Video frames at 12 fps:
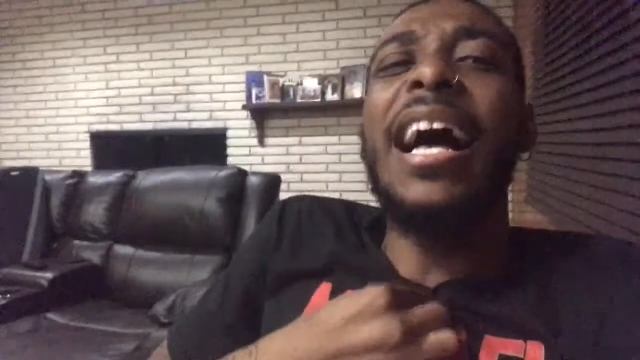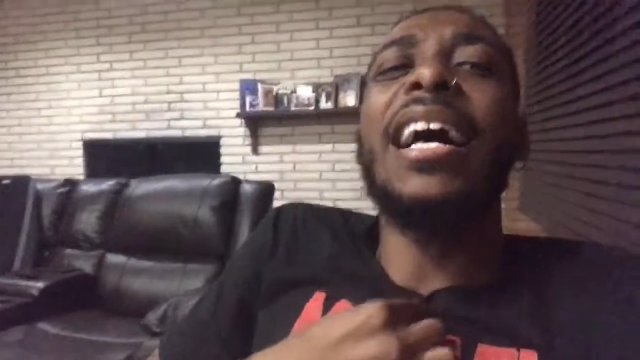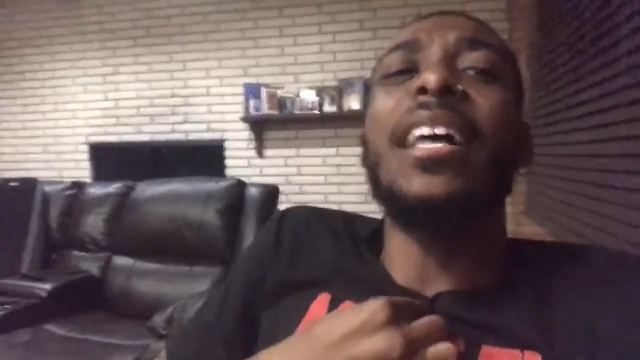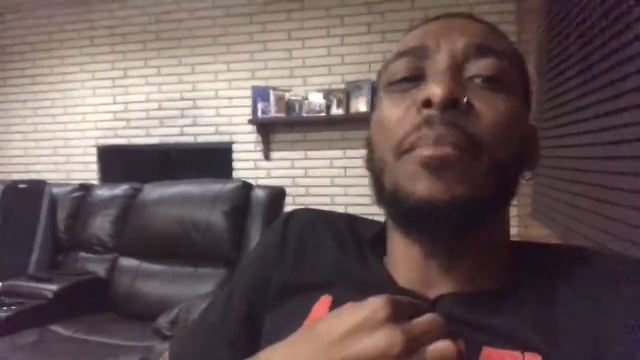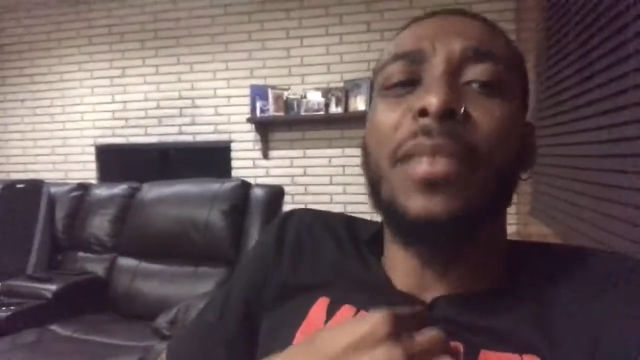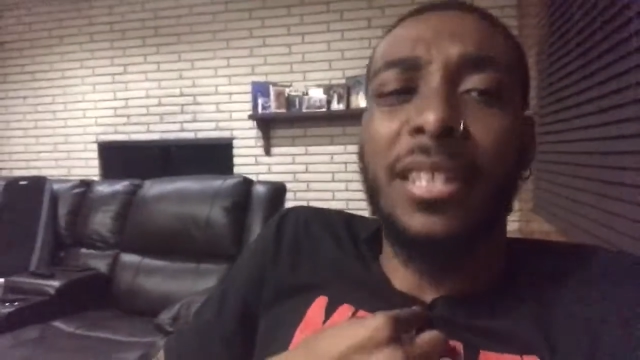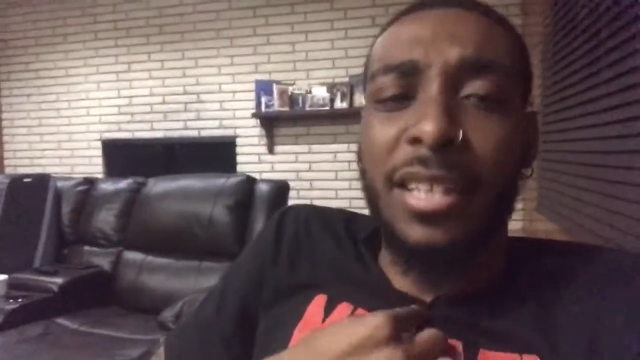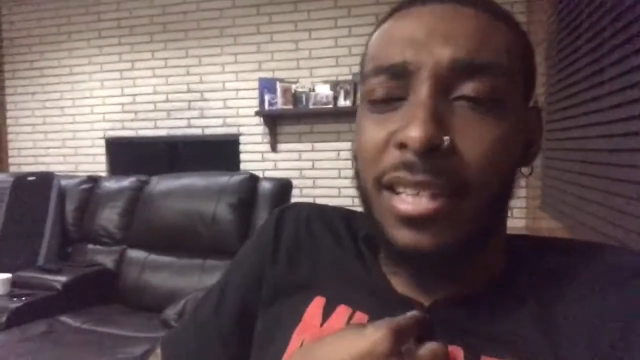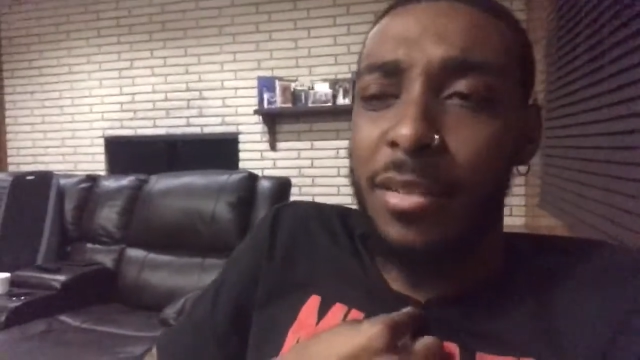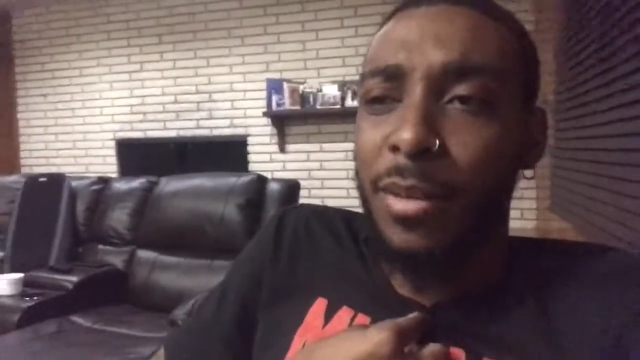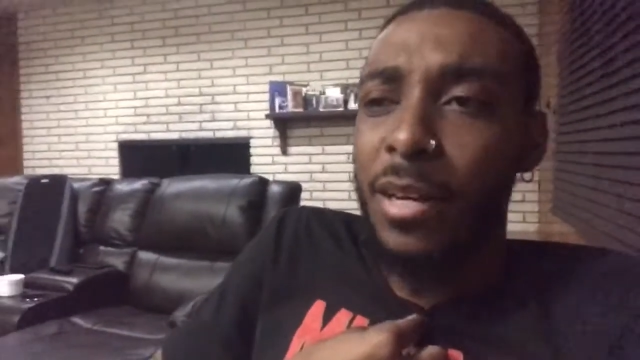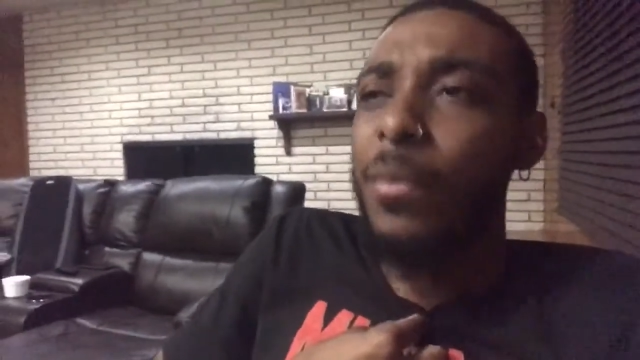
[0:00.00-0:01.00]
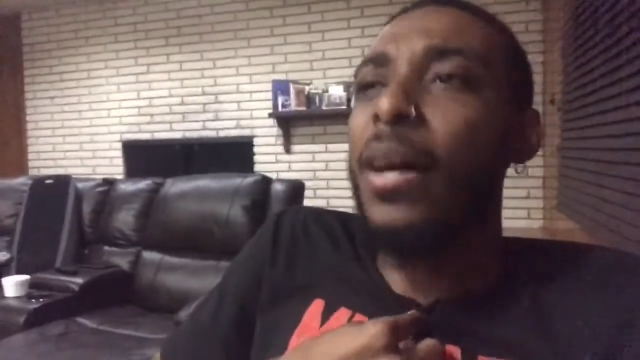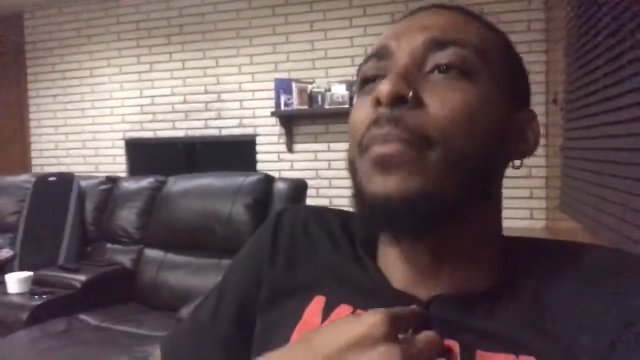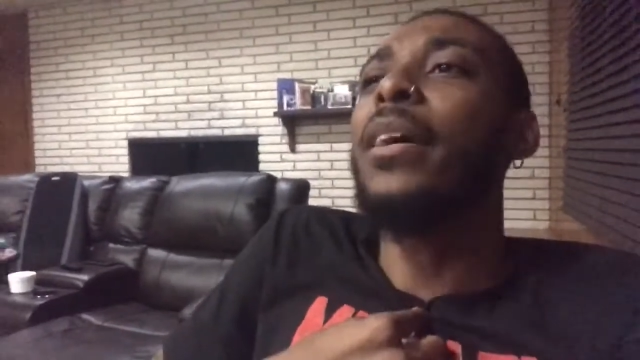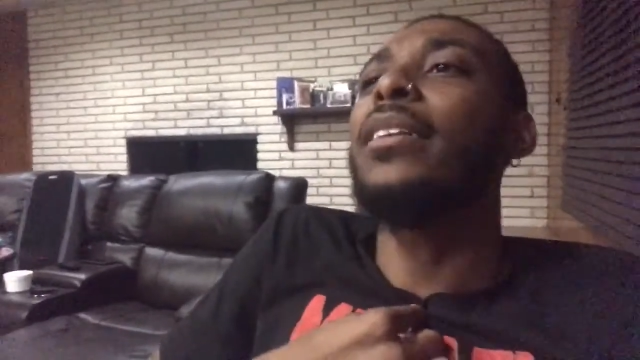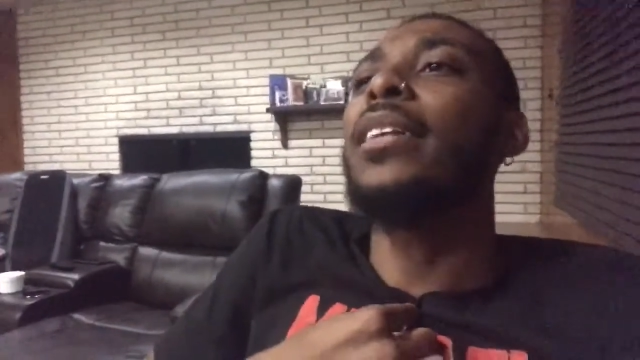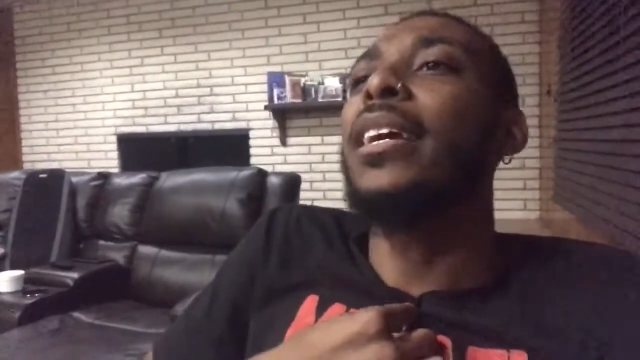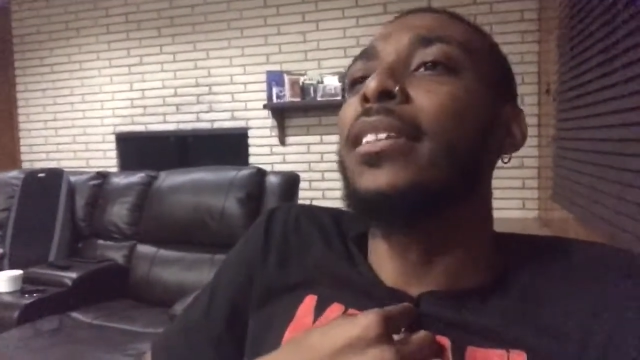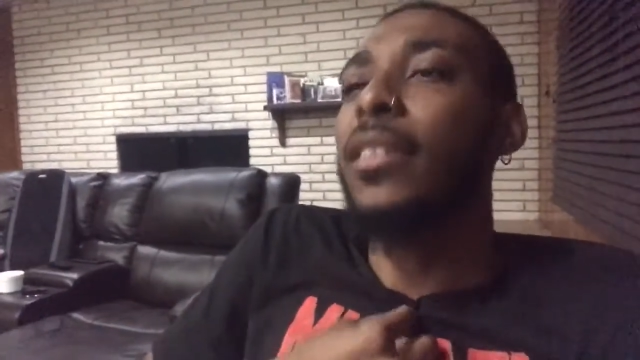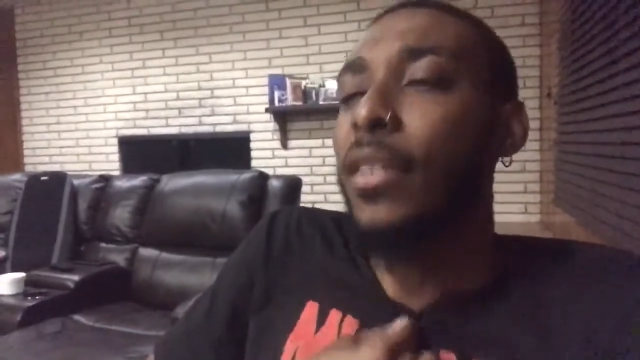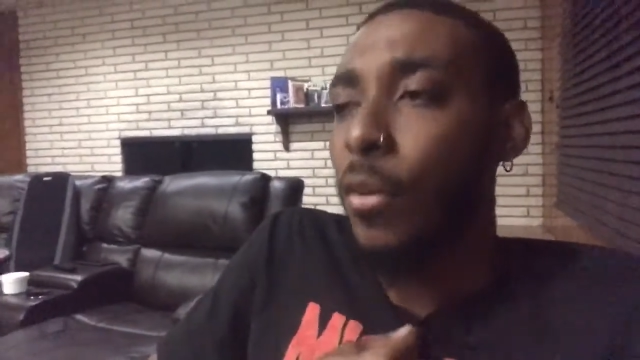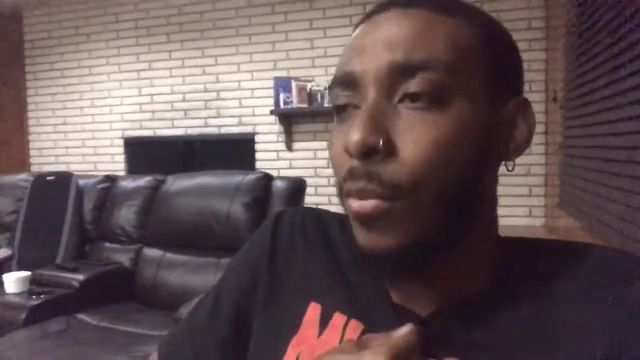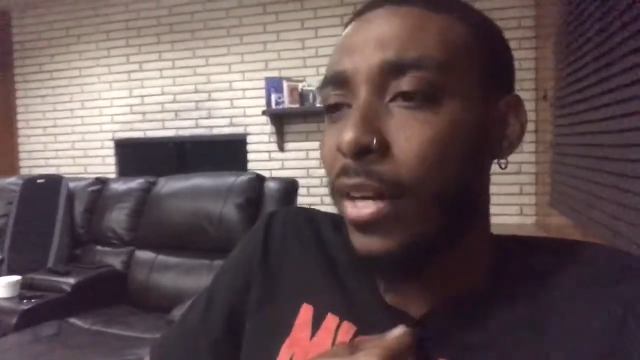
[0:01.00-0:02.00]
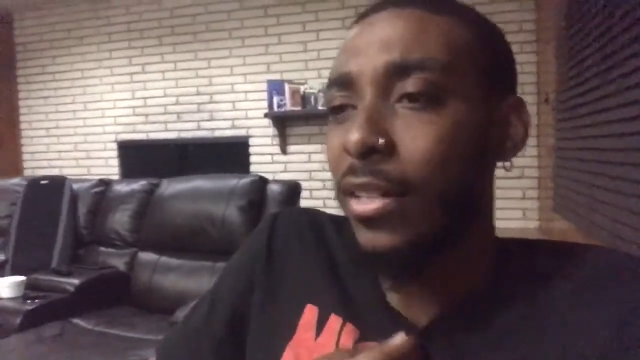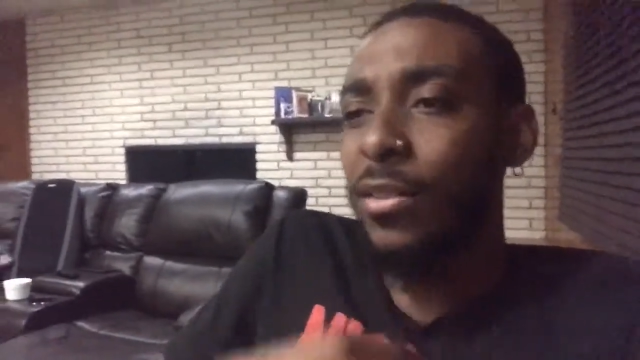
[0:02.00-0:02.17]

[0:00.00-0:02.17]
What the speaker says: am the king of pop. I'm not dancing nobody.